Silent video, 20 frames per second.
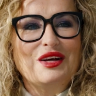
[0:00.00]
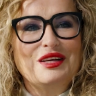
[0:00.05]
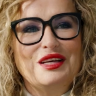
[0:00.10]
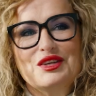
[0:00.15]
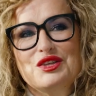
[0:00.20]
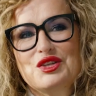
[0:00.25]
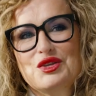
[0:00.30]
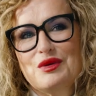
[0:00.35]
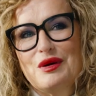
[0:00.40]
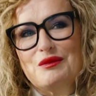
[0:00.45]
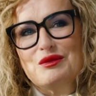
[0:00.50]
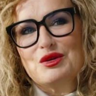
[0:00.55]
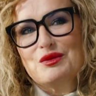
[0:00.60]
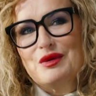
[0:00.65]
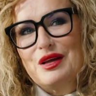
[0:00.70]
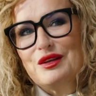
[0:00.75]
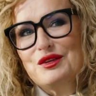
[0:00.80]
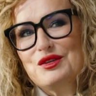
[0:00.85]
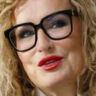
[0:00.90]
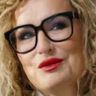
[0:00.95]
get swept
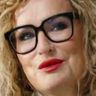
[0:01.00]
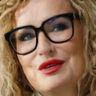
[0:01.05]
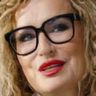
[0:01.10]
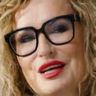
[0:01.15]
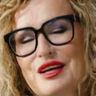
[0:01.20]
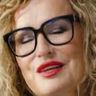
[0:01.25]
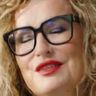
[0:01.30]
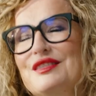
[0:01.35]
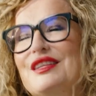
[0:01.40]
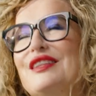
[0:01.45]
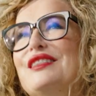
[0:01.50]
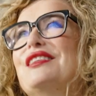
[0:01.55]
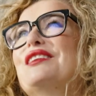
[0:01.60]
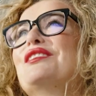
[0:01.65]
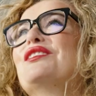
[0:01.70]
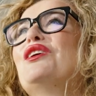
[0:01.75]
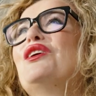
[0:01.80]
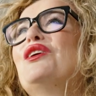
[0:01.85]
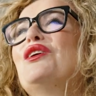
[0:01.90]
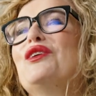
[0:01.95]
away on something else, and then think,
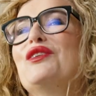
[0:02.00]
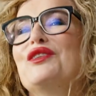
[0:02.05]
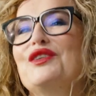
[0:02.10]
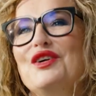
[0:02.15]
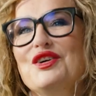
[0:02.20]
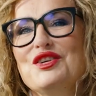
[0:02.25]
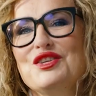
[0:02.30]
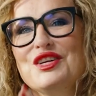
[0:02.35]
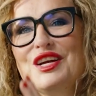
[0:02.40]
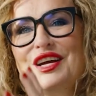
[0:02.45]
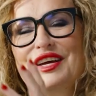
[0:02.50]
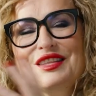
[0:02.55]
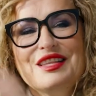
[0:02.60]
oh gosh,